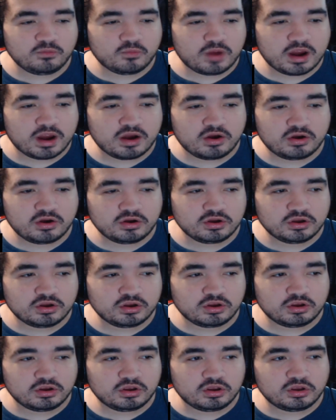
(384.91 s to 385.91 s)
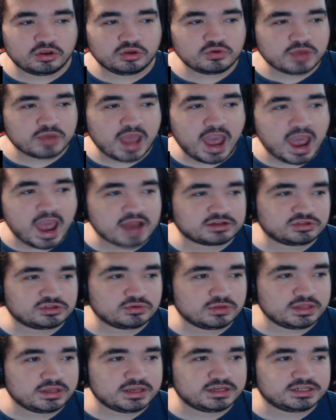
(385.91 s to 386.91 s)
where you can
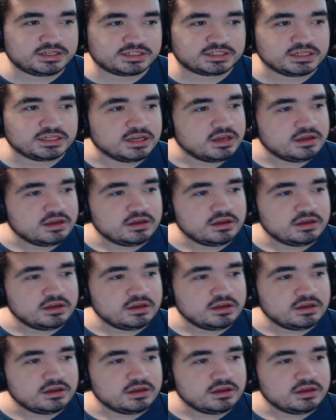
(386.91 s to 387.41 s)
actually just